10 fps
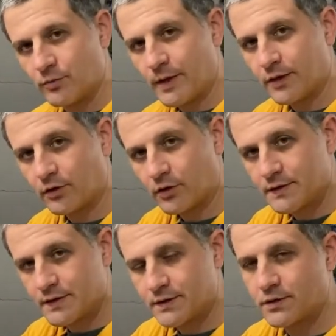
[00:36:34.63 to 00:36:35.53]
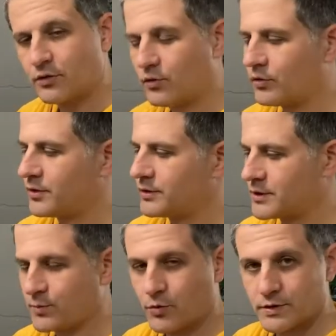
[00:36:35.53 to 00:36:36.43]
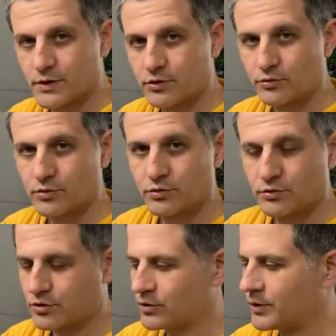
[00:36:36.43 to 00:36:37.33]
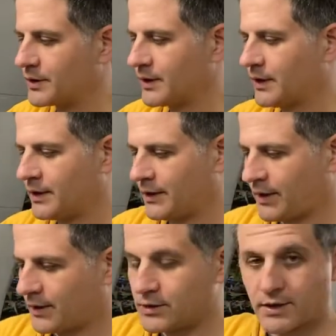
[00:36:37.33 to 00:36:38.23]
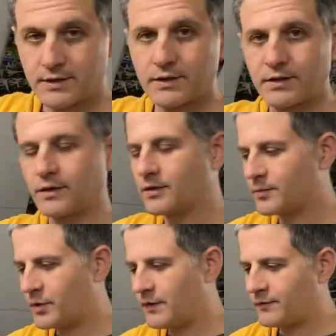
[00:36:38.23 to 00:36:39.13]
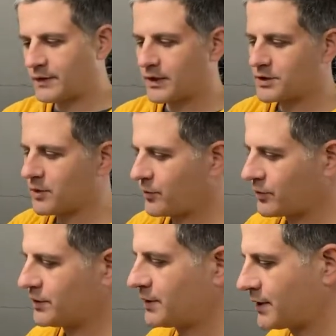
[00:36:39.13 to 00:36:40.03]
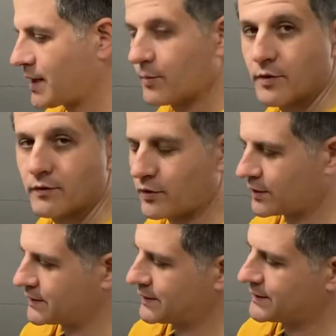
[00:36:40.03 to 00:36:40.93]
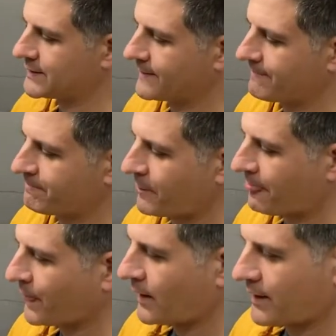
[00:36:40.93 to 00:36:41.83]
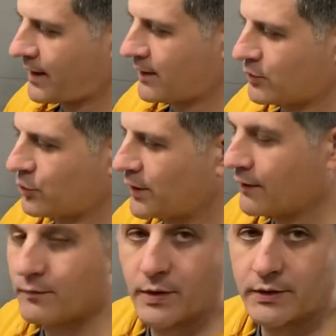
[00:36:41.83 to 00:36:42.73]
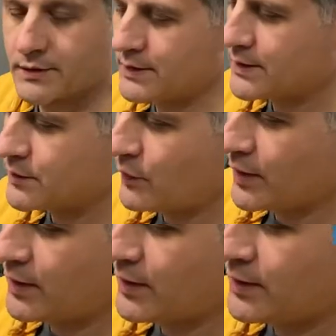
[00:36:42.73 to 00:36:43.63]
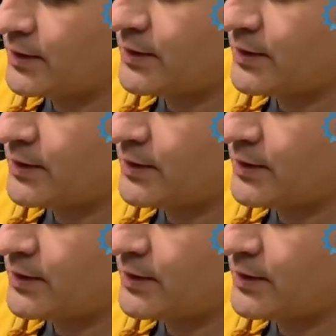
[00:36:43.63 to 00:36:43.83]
many crosses or the spokes are too short. And just a brief touch up on the number of crosses. I could have built this wheel